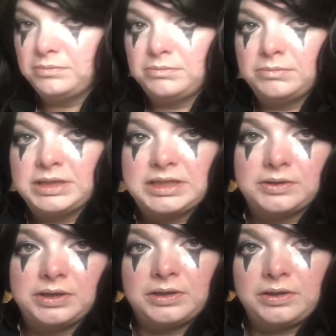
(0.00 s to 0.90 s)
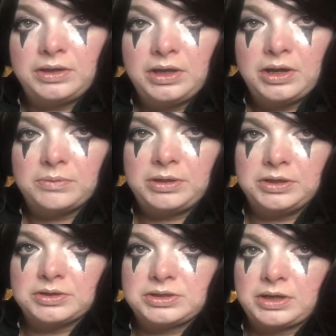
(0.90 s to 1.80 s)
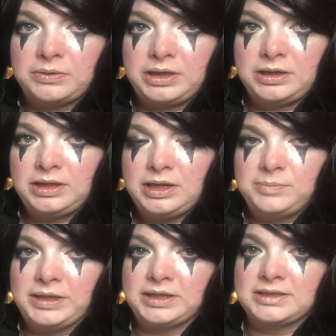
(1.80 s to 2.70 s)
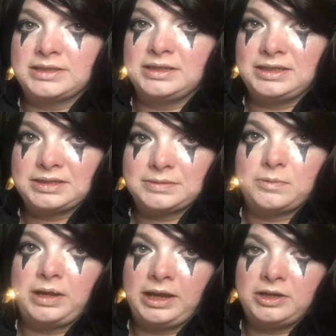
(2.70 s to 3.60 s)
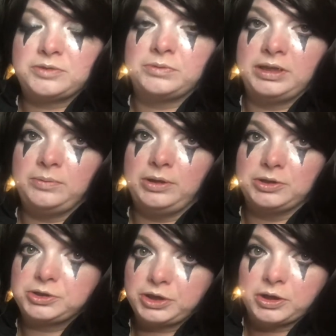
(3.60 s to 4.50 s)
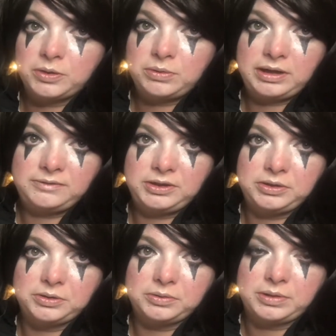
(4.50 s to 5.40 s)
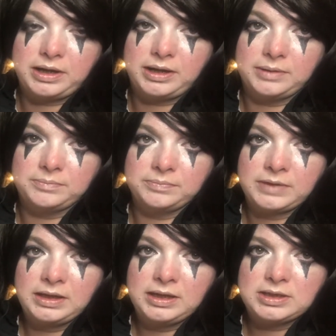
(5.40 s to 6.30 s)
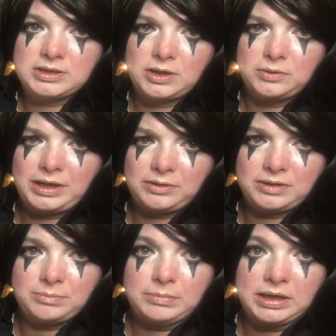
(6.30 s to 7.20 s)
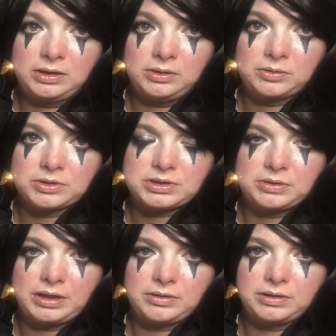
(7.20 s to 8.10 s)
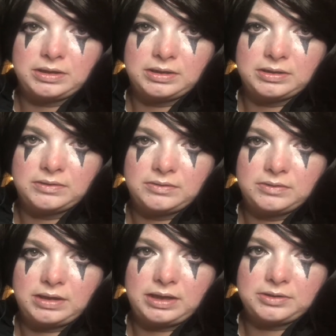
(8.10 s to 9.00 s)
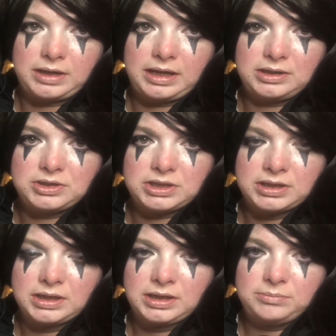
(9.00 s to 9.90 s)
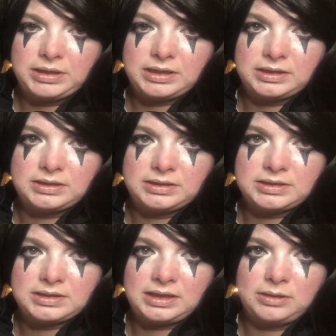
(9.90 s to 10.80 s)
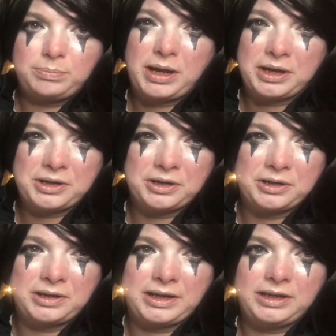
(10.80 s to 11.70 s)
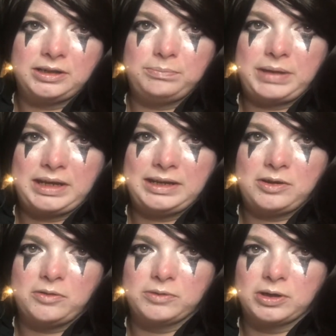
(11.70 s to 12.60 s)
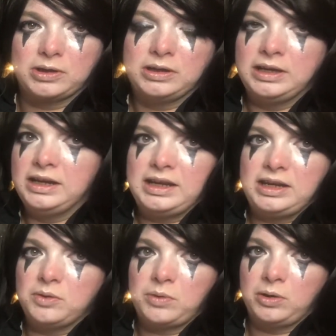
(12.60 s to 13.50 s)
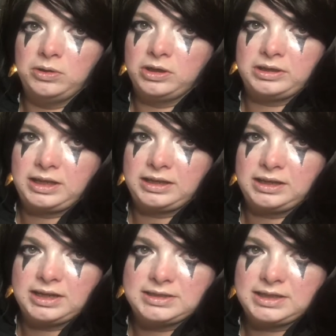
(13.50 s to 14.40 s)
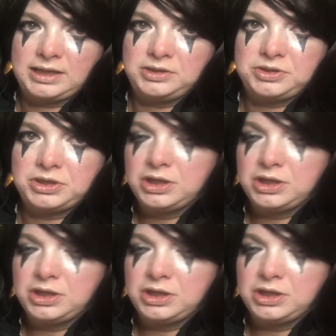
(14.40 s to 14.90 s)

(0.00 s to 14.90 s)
material when you're sewing, because this edge really will show if you sew down the middle or sew down the other edge, because it'll pucker and it'll bend over and it won't look like a nice edge.